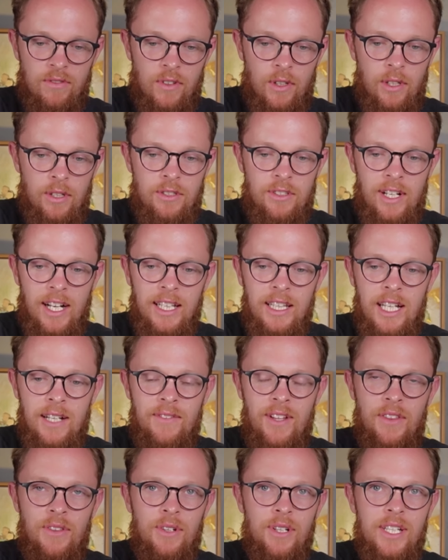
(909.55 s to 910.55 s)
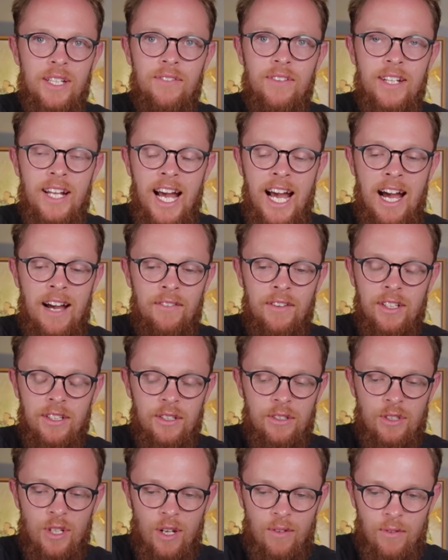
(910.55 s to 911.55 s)
First, I love that they're even having
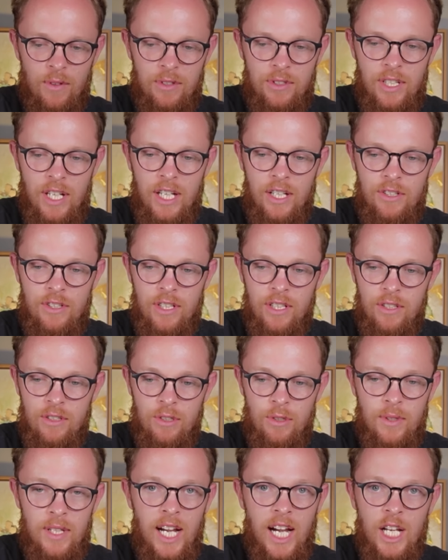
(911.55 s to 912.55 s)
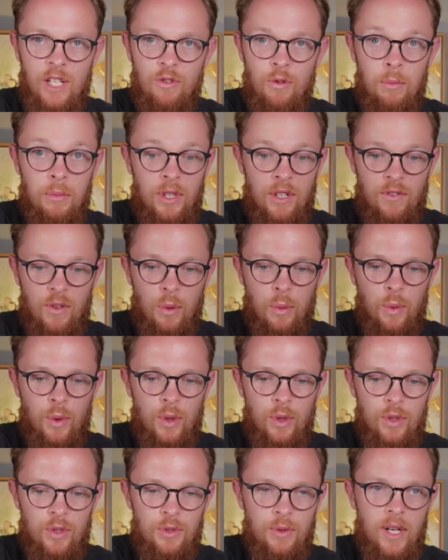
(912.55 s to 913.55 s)
this conversation. Two guys from different
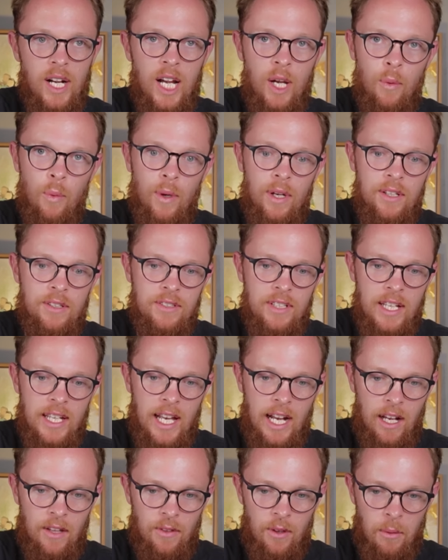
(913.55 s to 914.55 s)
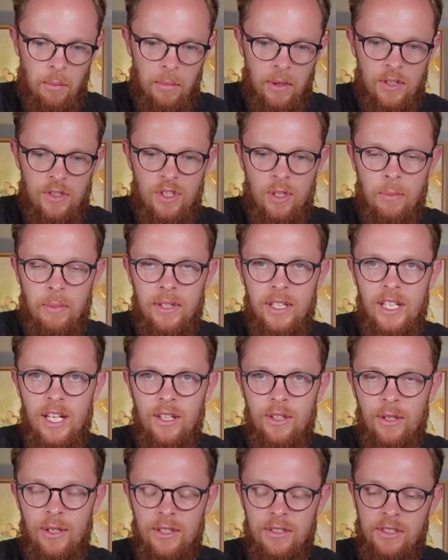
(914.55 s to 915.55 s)
worlds, right? One is a Catholic bishop and the
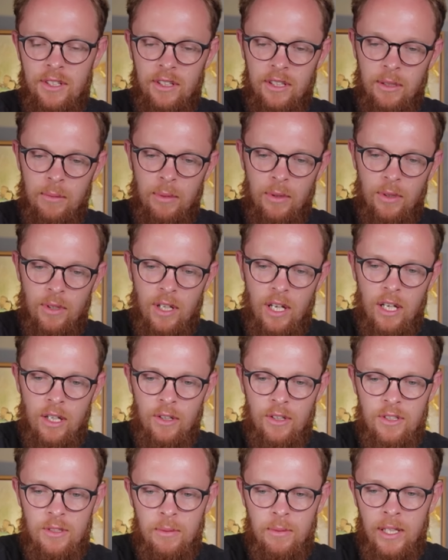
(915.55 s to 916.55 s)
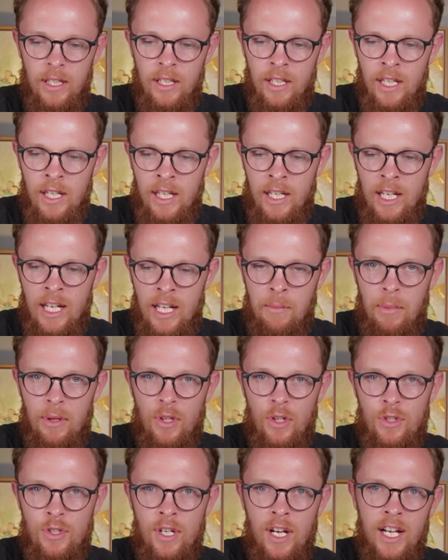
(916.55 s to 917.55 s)
other is a liberal congressman, but
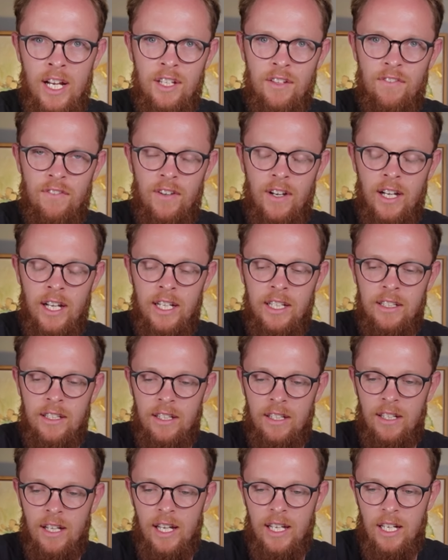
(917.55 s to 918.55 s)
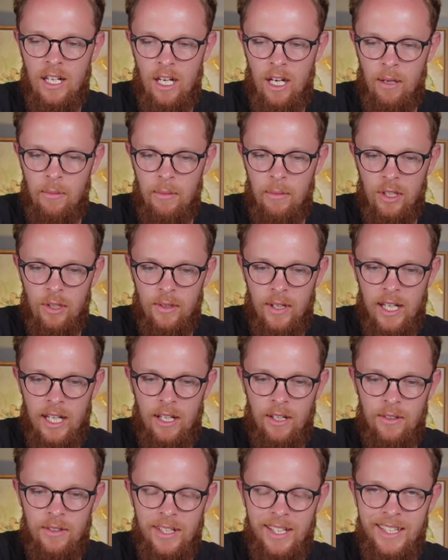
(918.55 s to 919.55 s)
they're trying to find a common
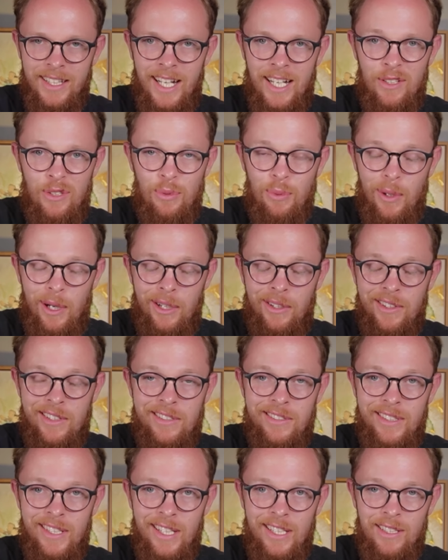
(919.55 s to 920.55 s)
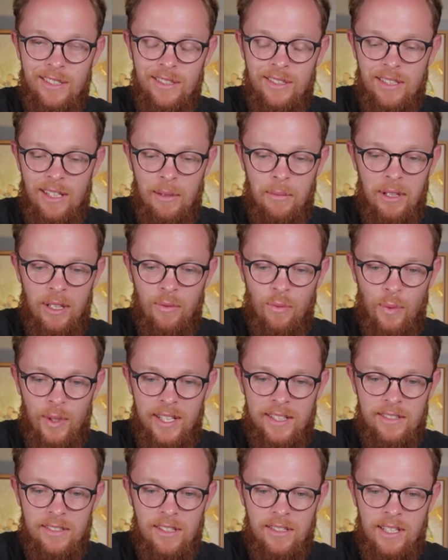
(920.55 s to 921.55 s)
ground. And that's rare these days. I mean,
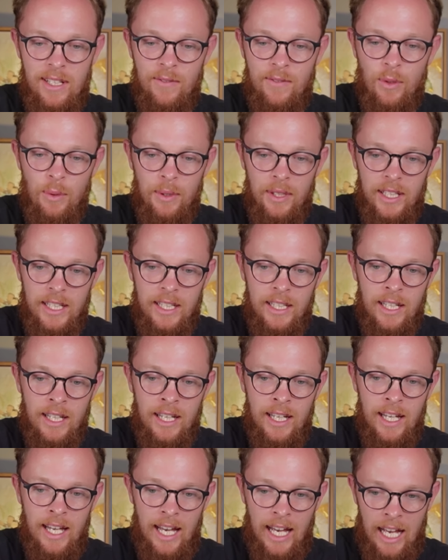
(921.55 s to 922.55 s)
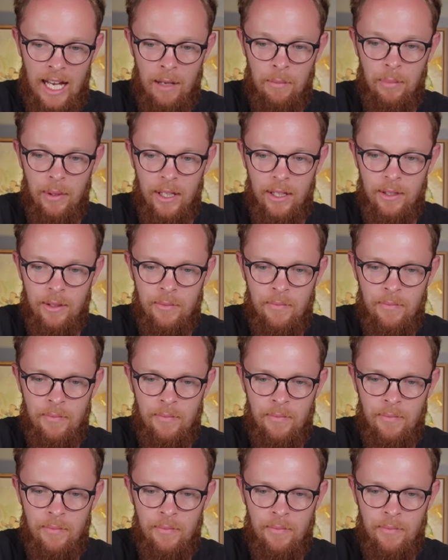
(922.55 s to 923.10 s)
when does this ever really happen?